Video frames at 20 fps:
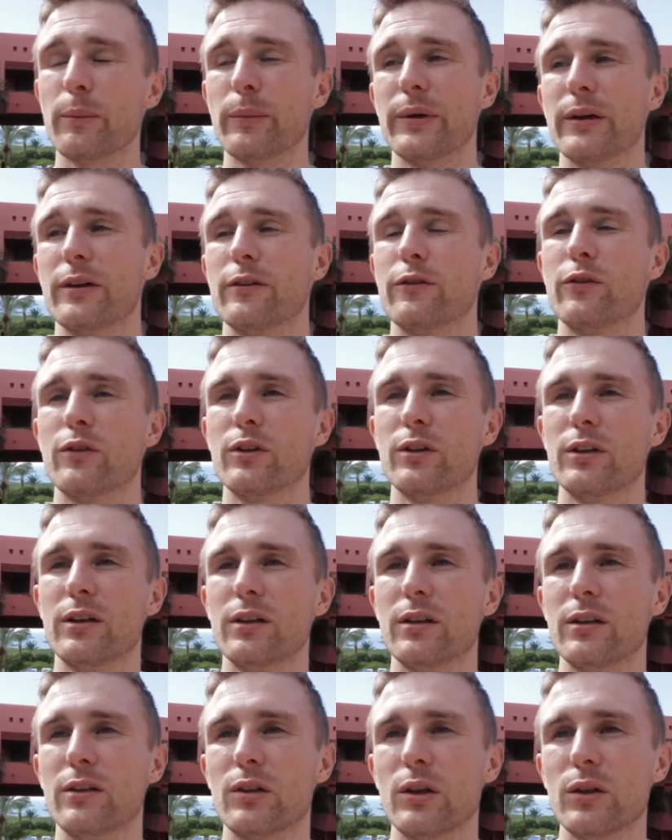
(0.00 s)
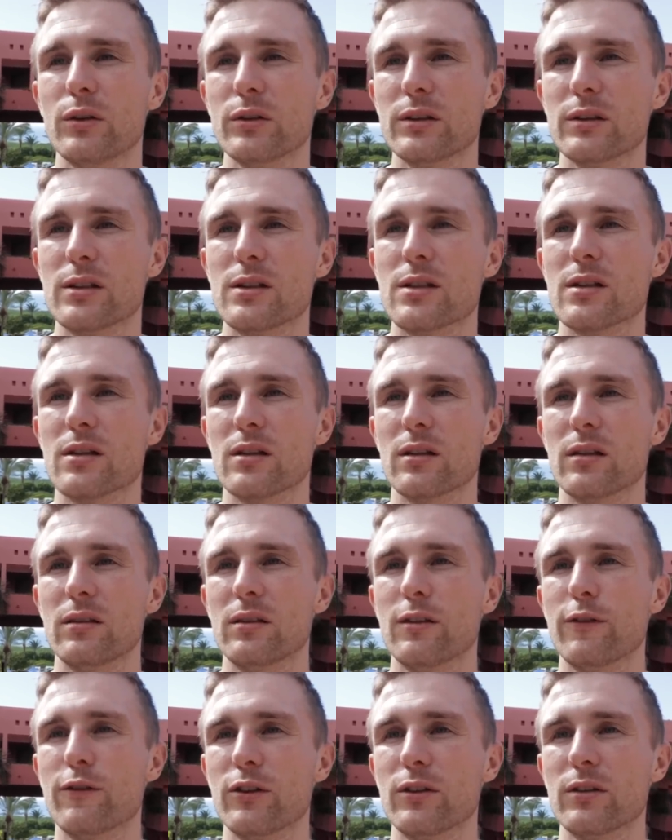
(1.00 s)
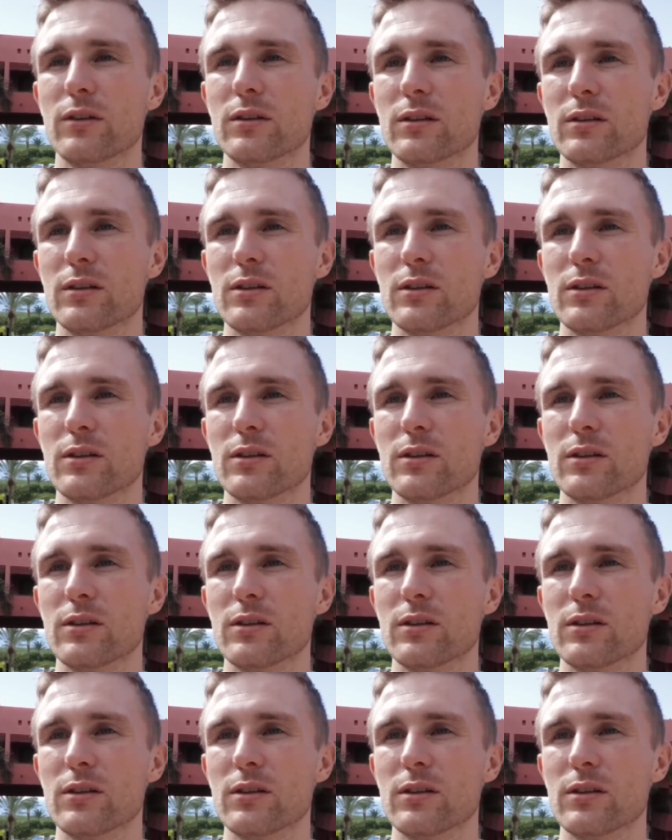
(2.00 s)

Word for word: but for the road it's different.